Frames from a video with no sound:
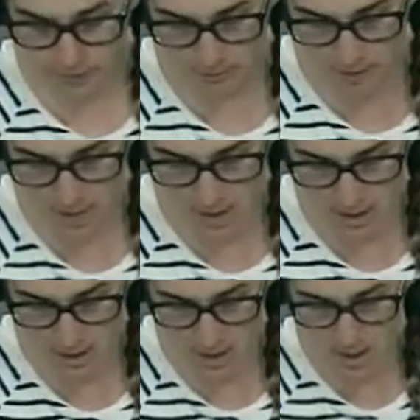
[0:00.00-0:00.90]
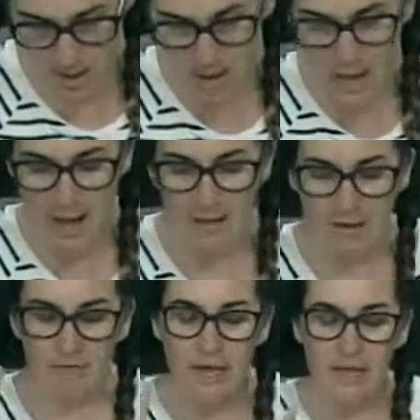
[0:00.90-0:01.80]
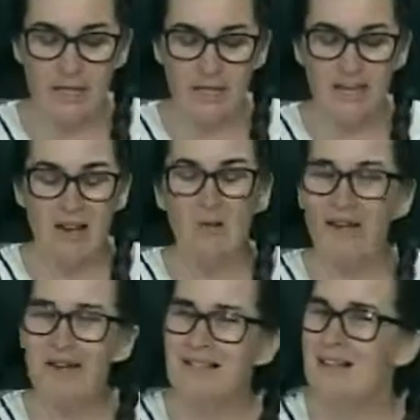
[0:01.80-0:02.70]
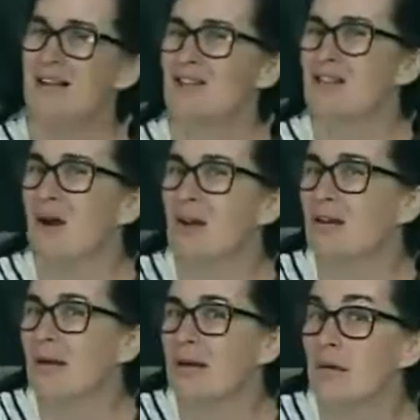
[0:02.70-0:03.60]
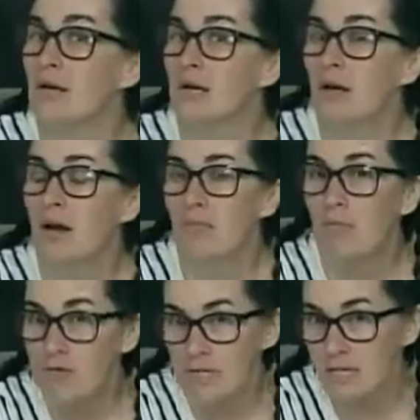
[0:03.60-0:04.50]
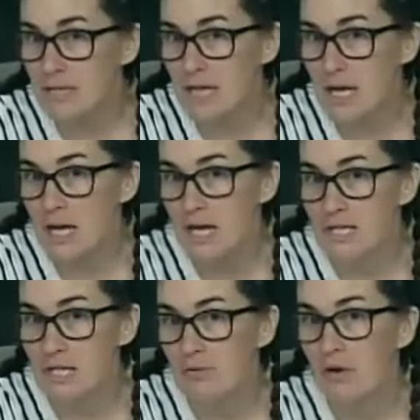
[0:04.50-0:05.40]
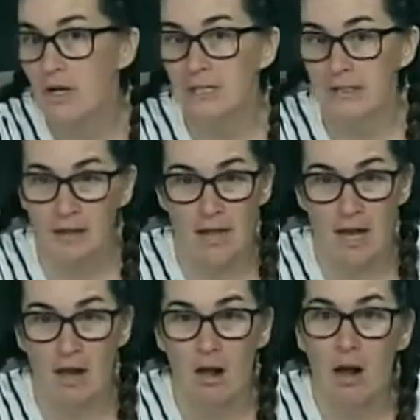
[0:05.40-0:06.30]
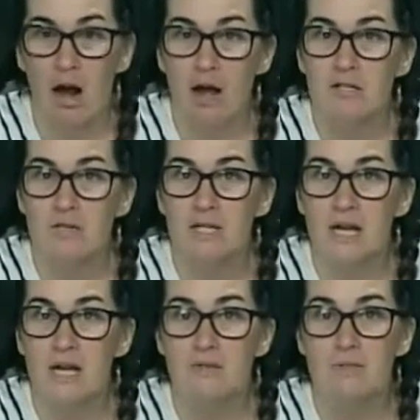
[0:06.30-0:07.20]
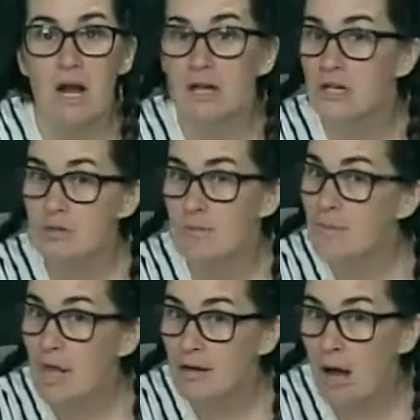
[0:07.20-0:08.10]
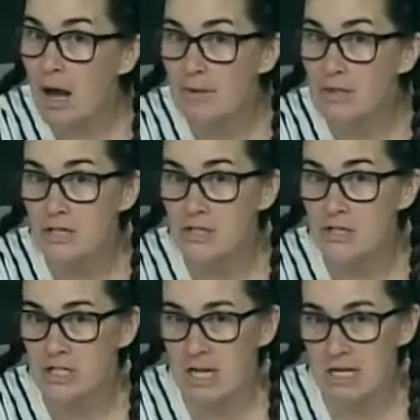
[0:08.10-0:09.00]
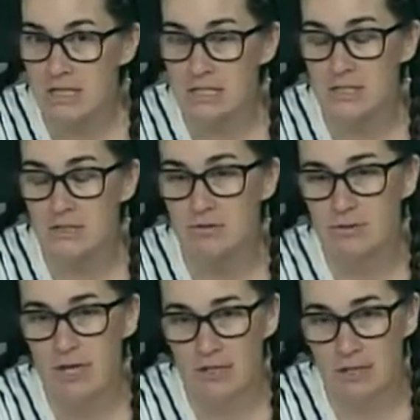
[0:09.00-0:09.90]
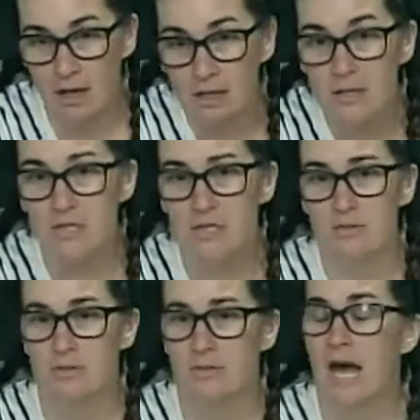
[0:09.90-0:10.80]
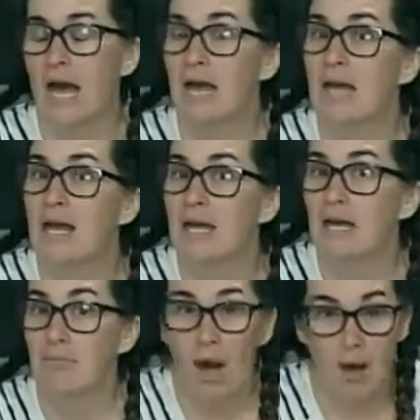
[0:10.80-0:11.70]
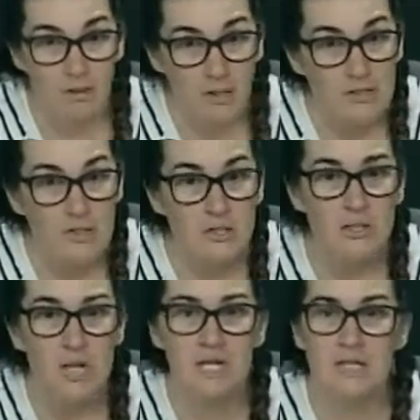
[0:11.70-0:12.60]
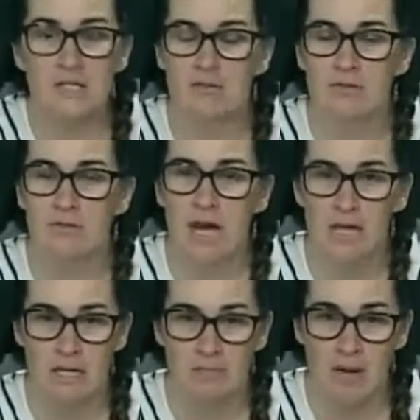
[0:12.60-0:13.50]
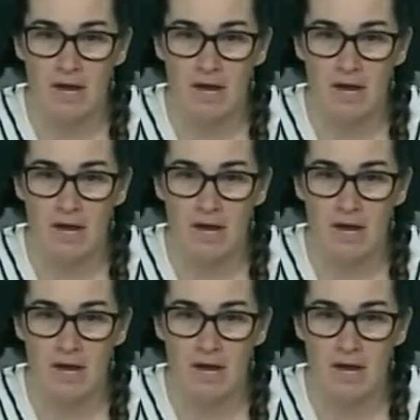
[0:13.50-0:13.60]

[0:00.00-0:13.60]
Okay? And then finally, we didn't touch on Hardy-Weinberg, mostly because you've already done that. Also because we're not going to do a lot of population genetics, because you do that in ecology, you do that in population genetics, you do that in